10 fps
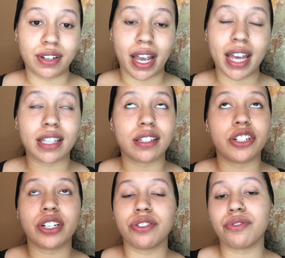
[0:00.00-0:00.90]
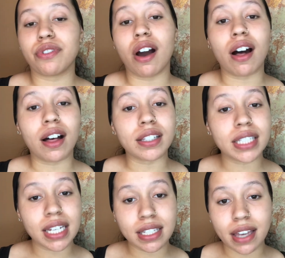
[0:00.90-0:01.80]
It's gentle for all
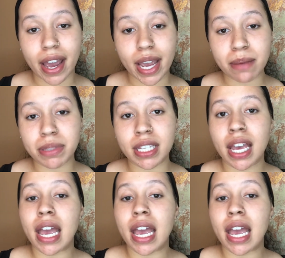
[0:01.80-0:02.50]
skin types.